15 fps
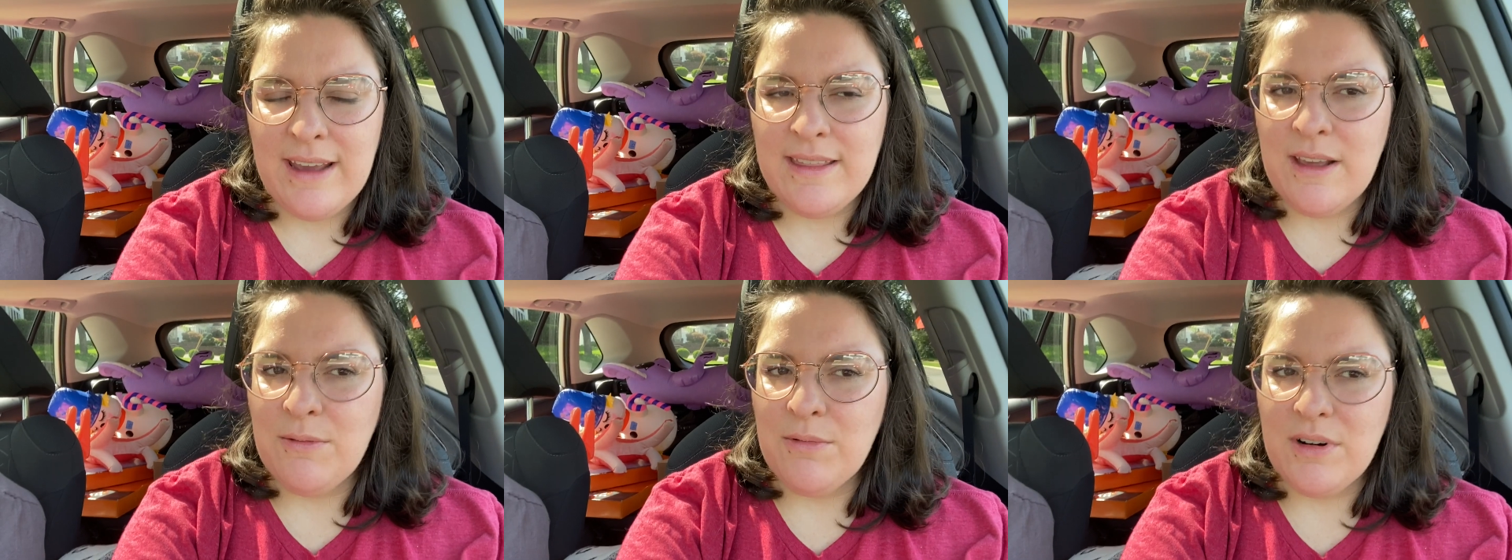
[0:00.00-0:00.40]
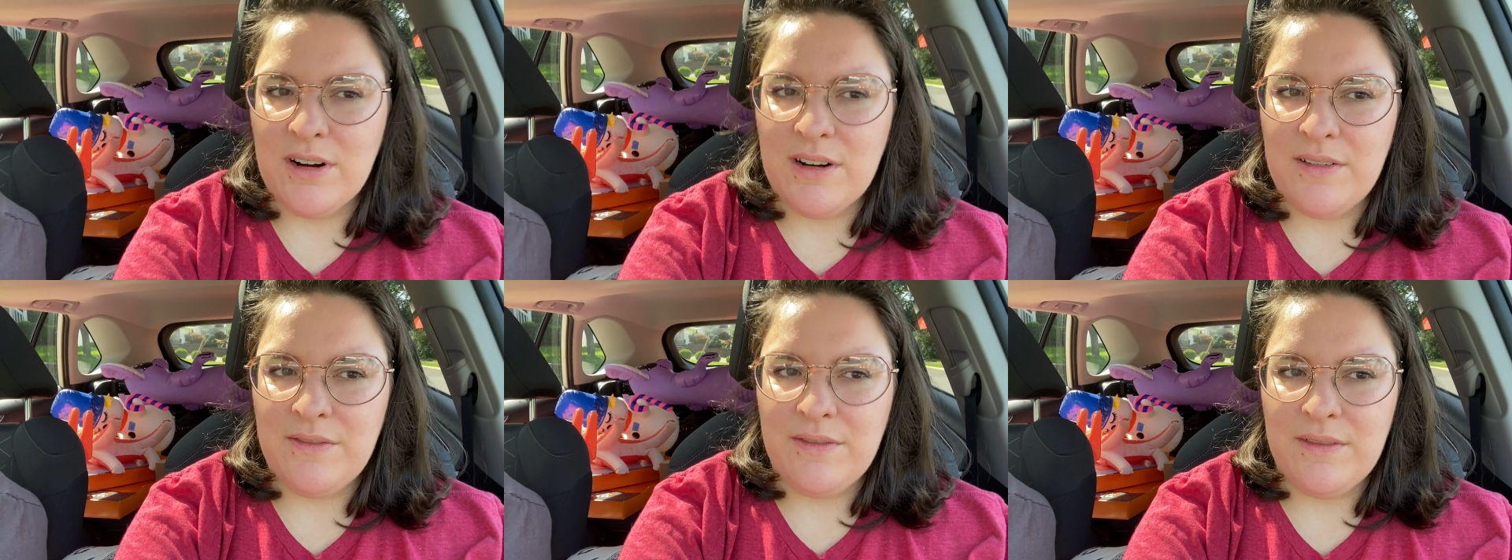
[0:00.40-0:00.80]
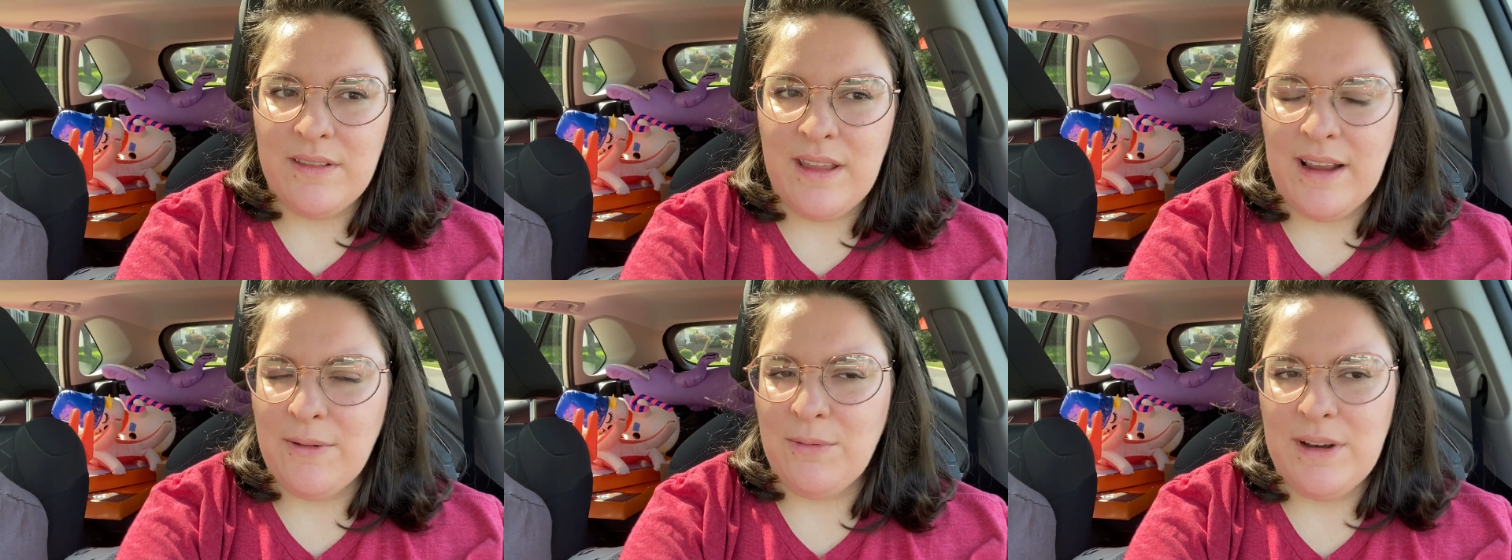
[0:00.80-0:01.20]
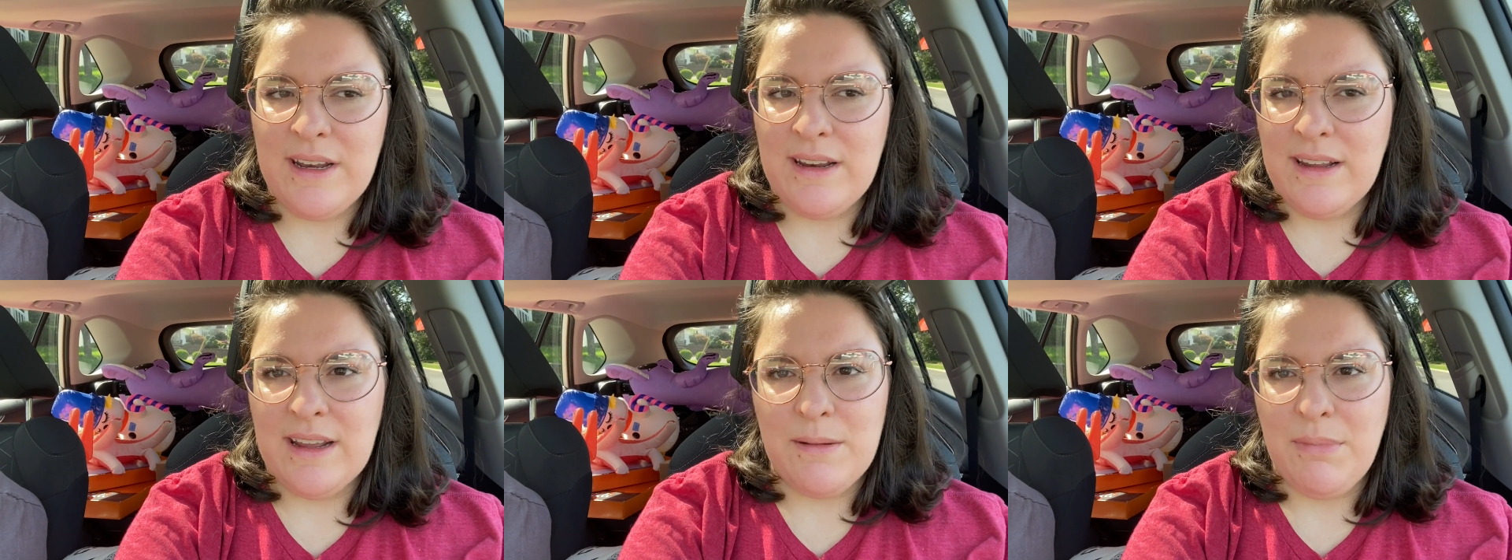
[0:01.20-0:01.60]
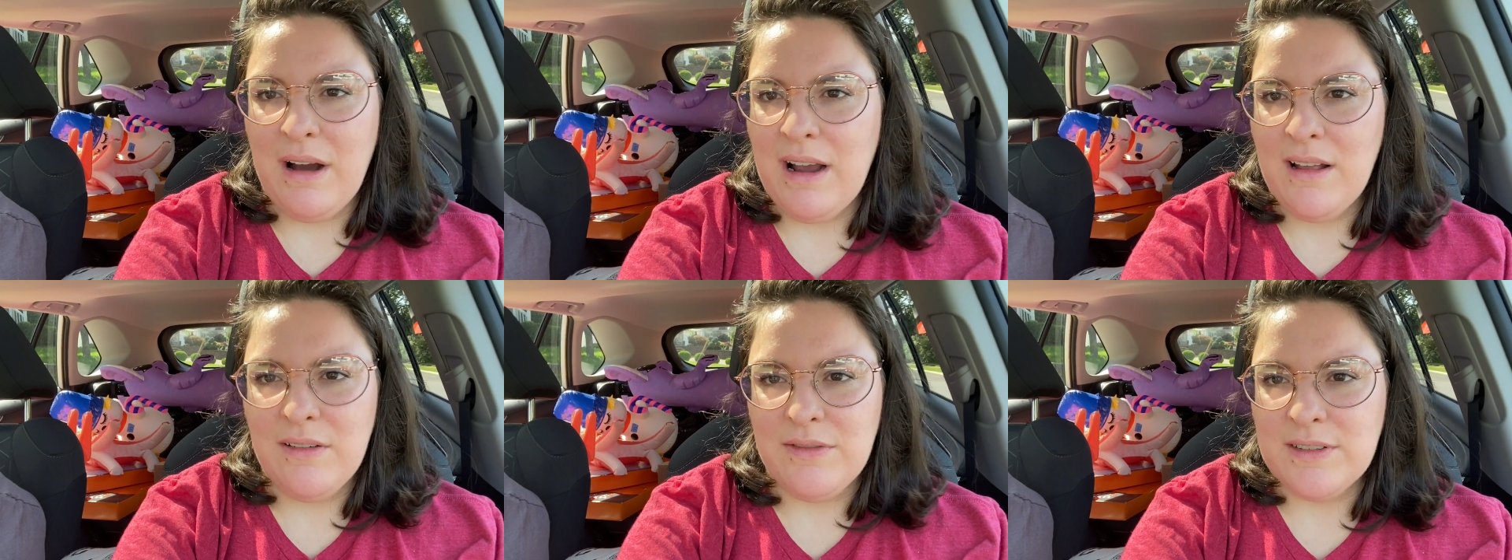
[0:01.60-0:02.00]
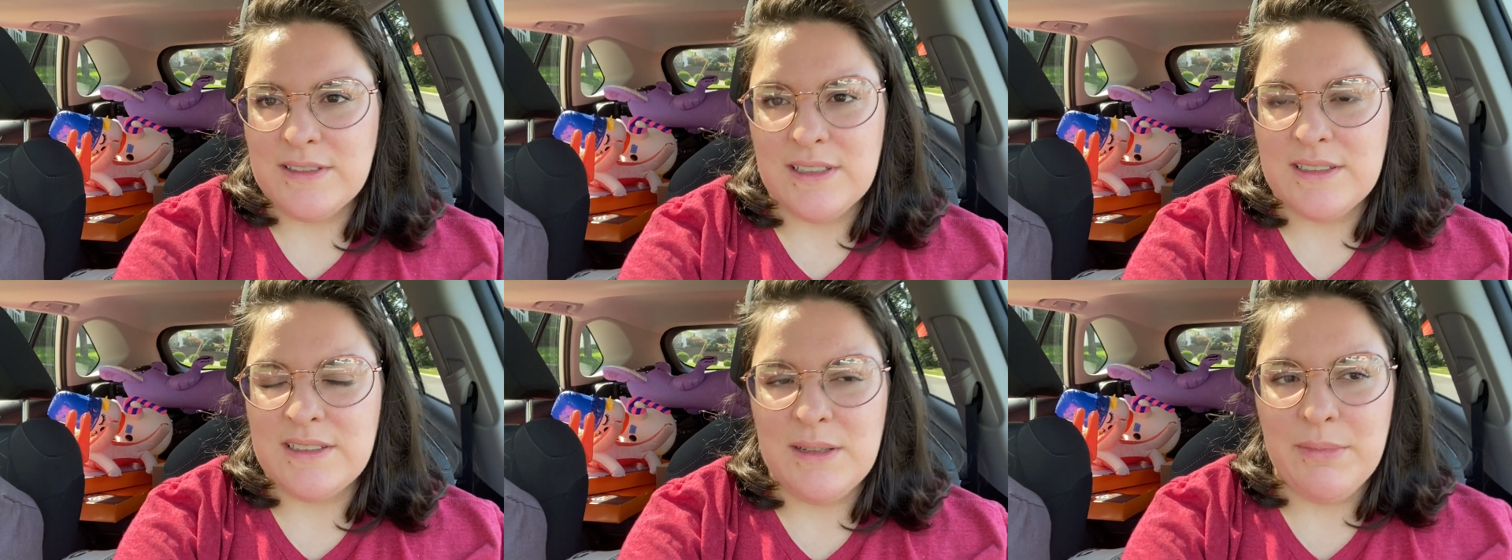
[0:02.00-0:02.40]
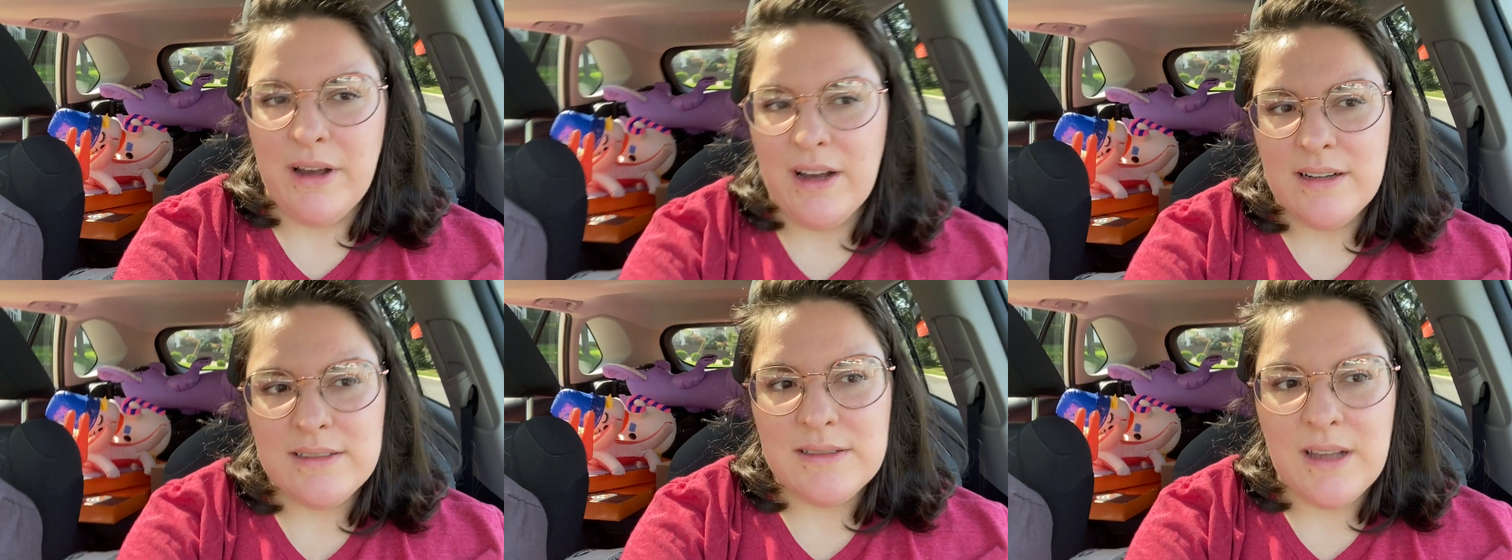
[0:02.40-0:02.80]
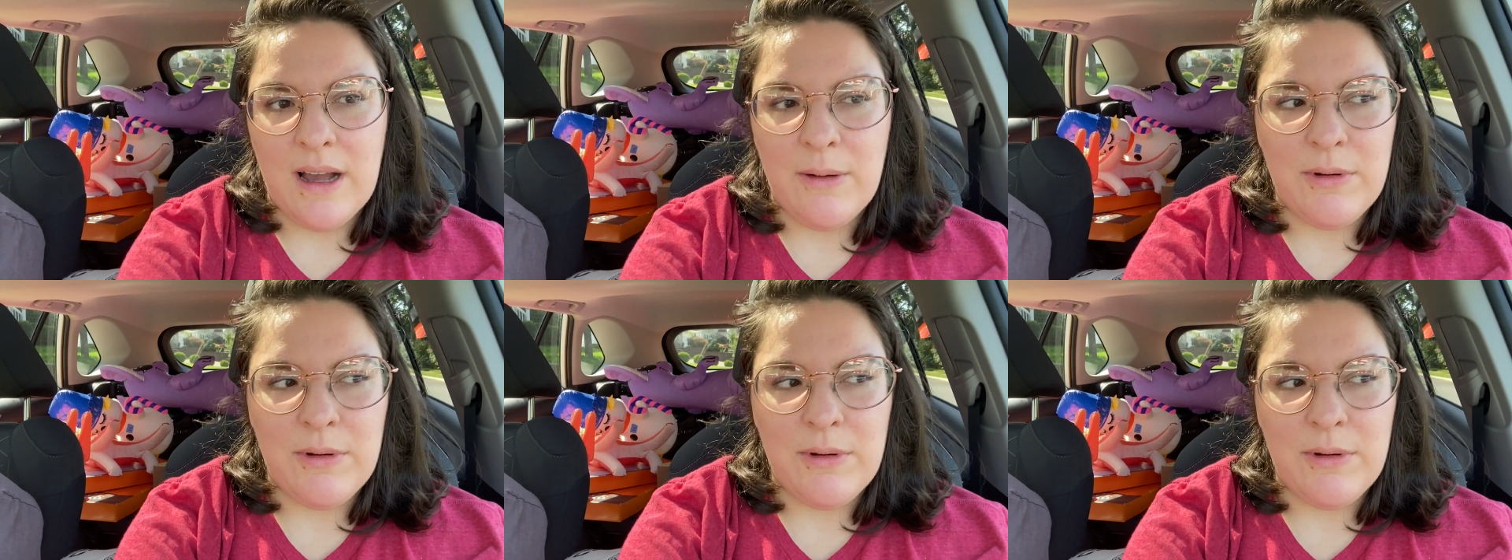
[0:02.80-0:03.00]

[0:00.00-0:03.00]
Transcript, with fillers: They weren't like we didn't get a pile for 60 bucks uh,